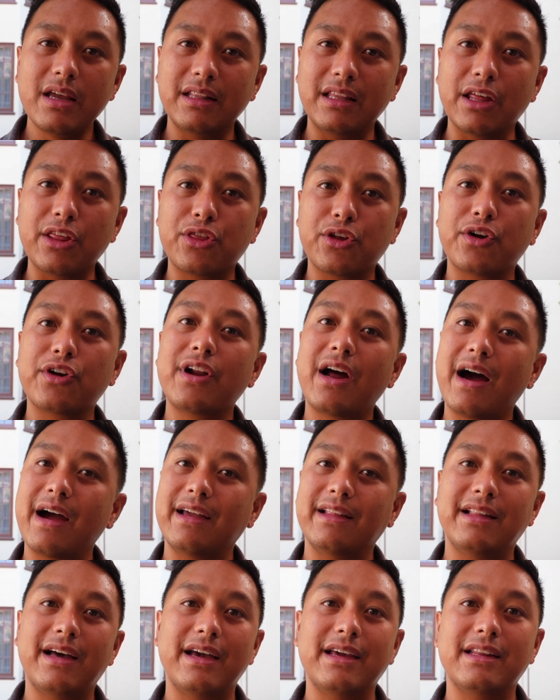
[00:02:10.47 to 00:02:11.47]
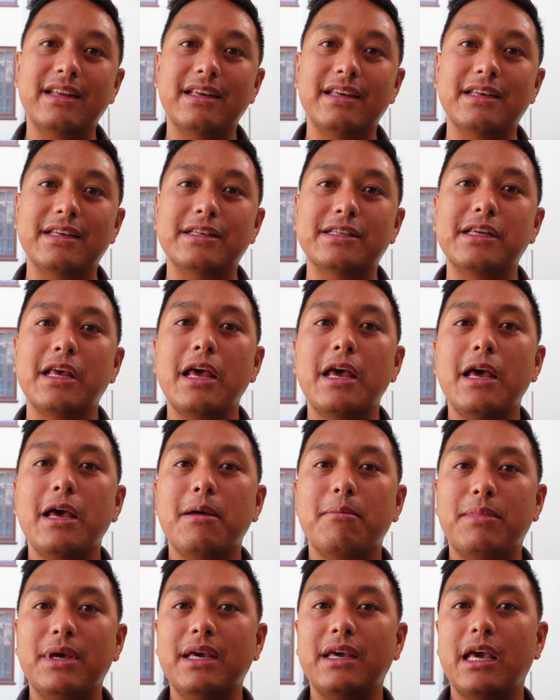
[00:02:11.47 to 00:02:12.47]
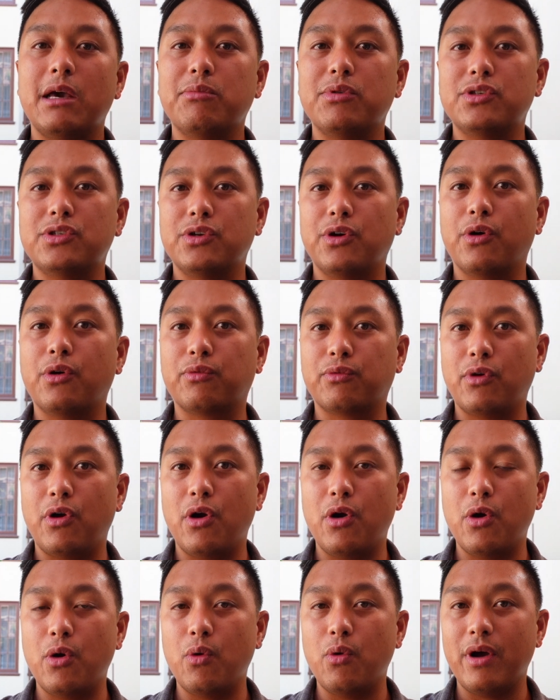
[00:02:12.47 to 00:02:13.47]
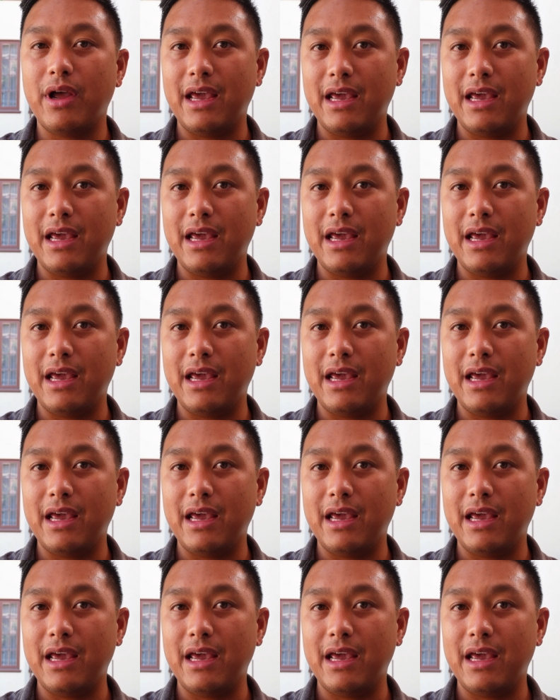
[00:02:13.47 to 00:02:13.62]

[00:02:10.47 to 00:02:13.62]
The third highlight is being able to grow